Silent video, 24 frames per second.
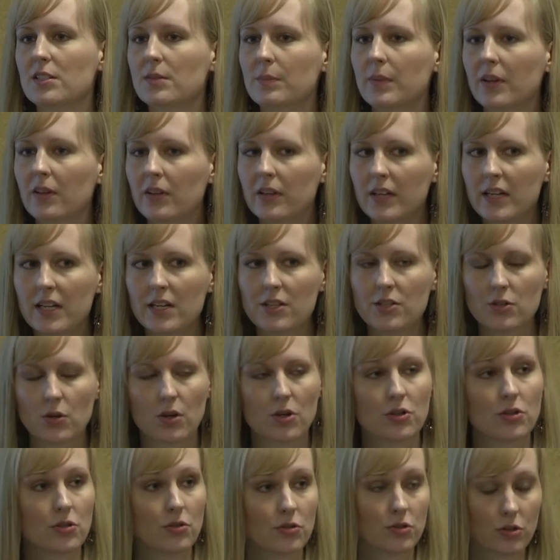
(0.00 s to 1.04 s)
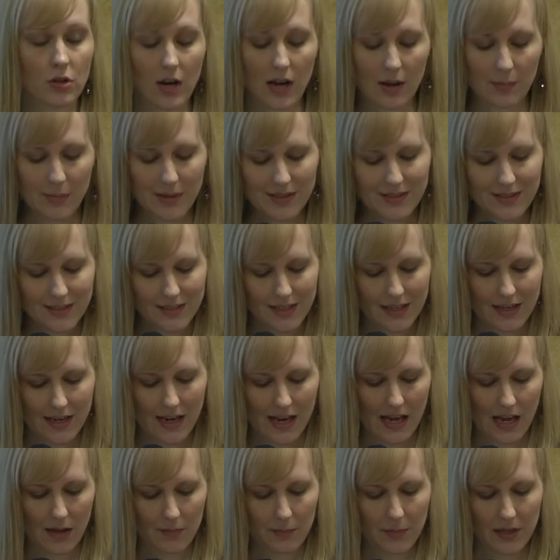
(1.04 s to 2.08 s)
disabilities, or new traumas can
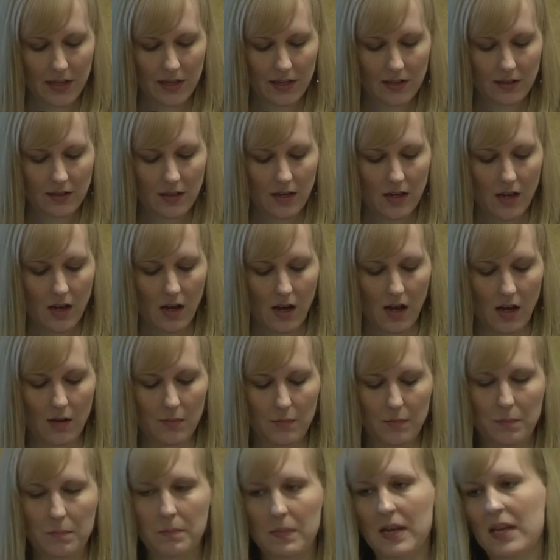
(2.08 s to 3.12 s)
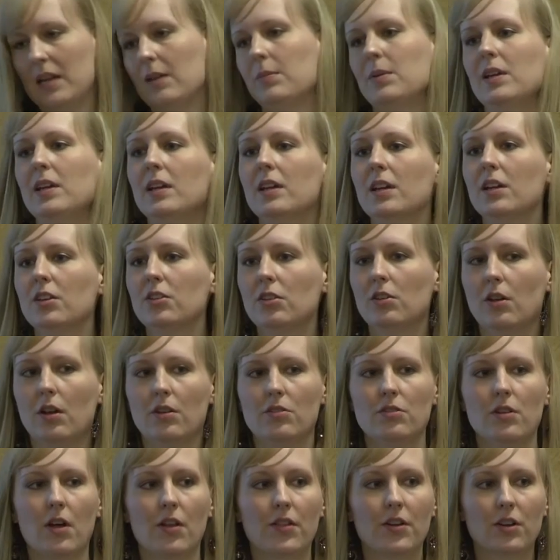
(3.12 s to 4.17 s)
happen, maybe
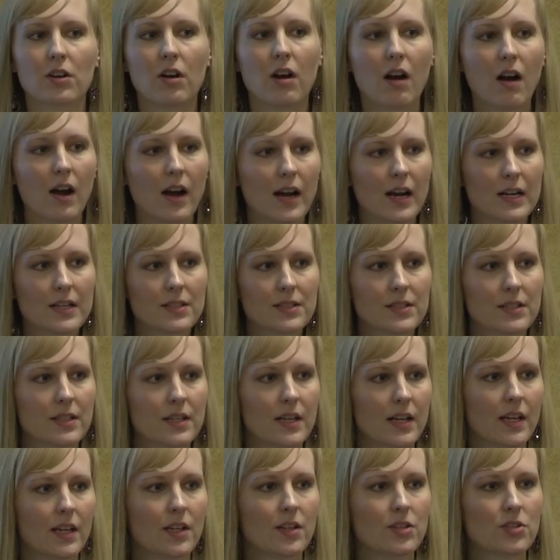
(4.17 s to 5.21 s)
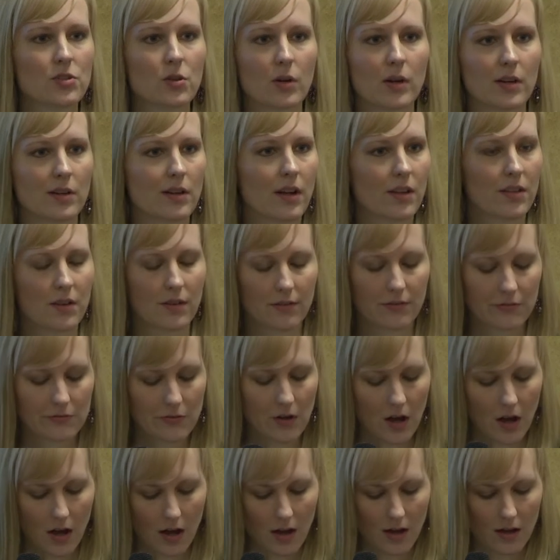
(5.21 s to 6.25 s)
another car accident or another
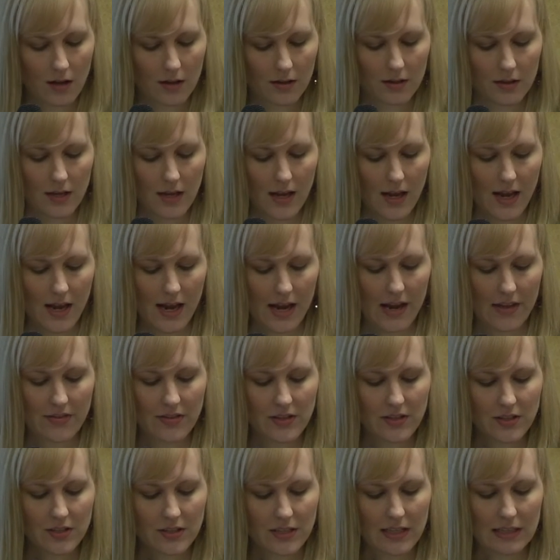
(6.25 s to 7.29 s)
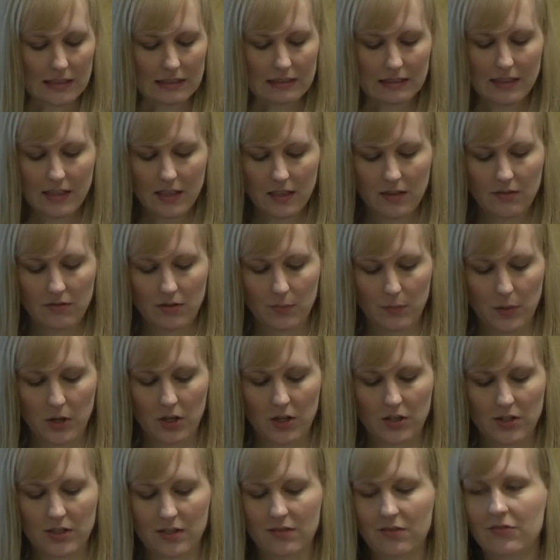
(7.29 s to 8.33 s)
fall. And this can leave a
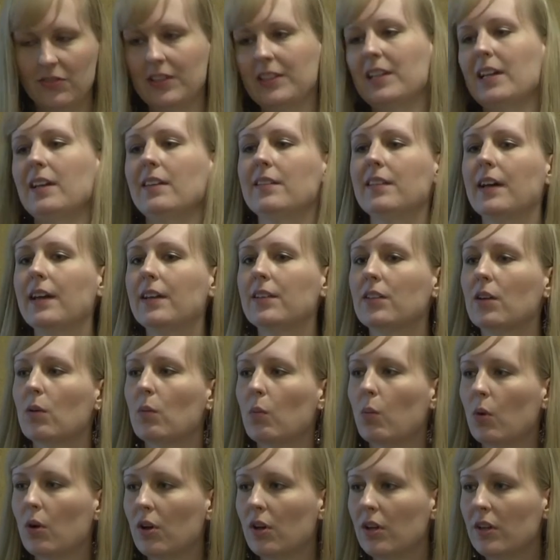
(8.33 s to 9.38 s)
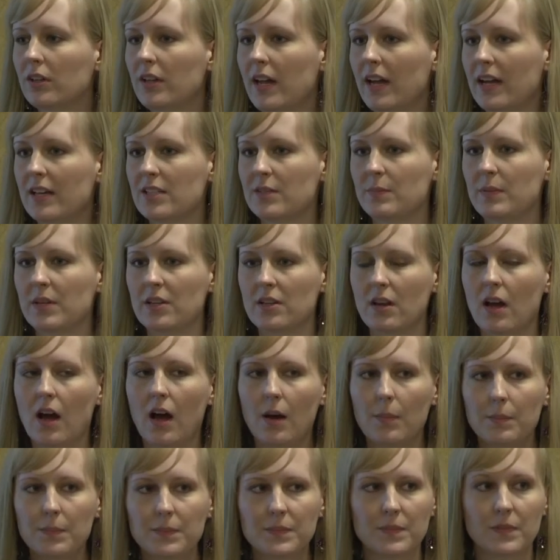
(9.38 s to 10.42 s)
person feeling like their world has been
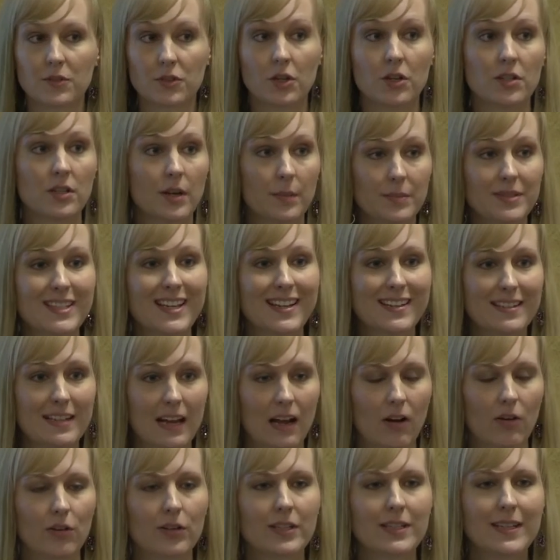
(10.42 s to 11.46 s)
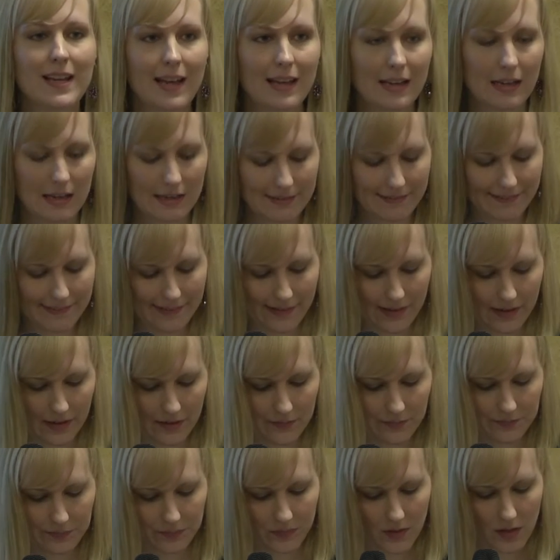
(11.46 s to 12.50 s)
turned upside down yet
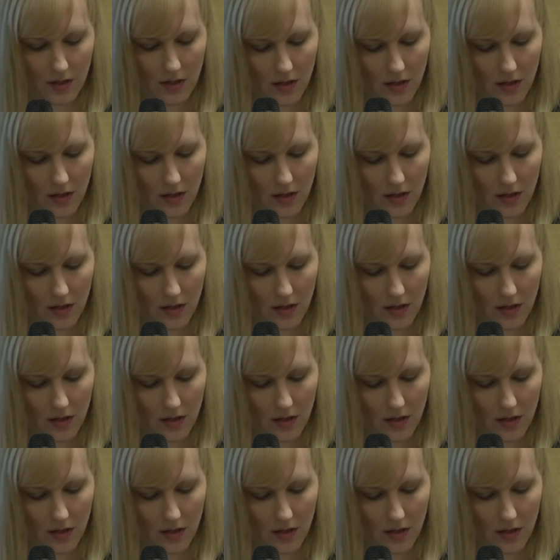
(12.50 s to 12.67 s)
again.